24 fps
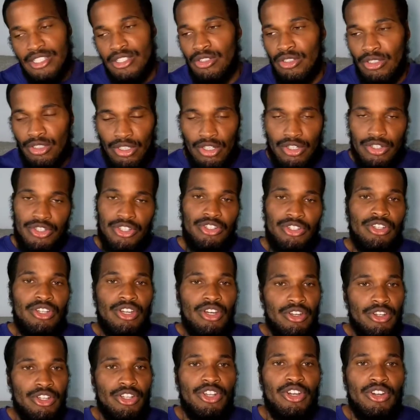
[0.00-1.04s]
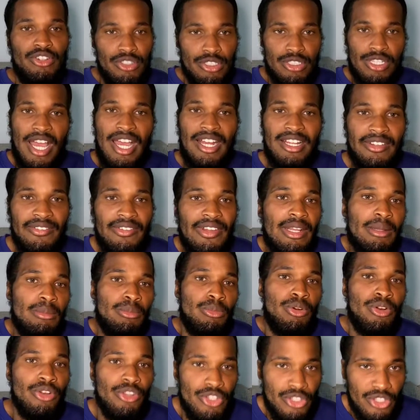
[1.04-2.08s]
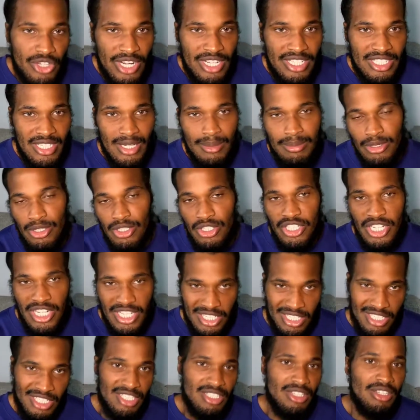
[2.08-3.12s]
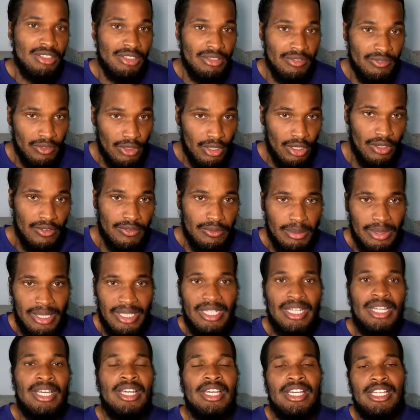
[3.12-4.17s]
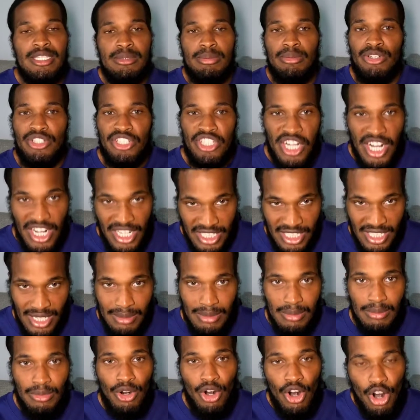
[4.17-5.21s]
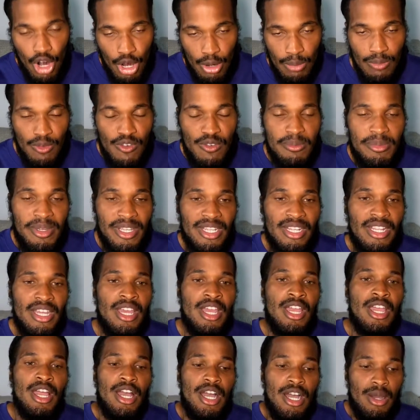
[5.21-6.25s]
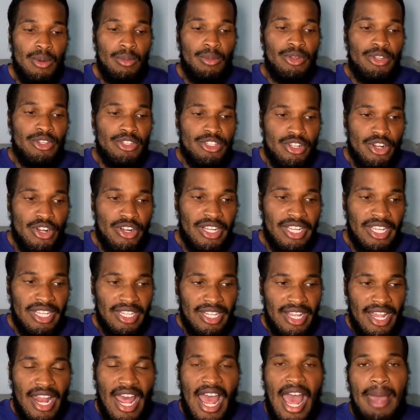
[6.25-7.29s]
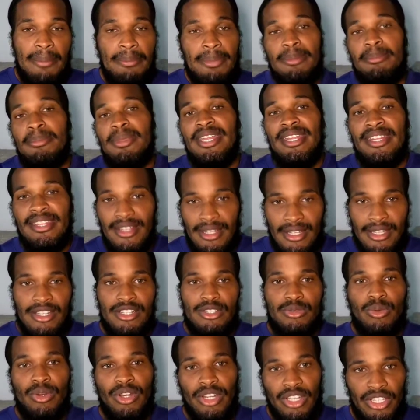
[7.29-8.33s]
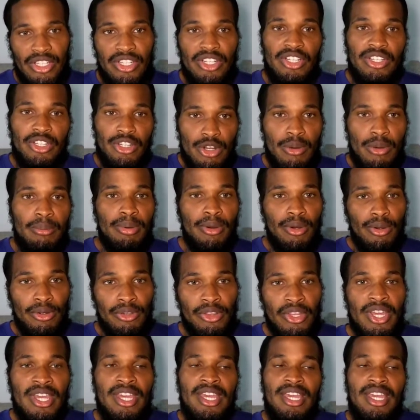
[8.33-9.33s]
So the closer you go, you know, is activating more of the triceps. Your chest is still involved, but it's more triceps, more arm movement. When you start getting that happy median, then it's working, you know, both.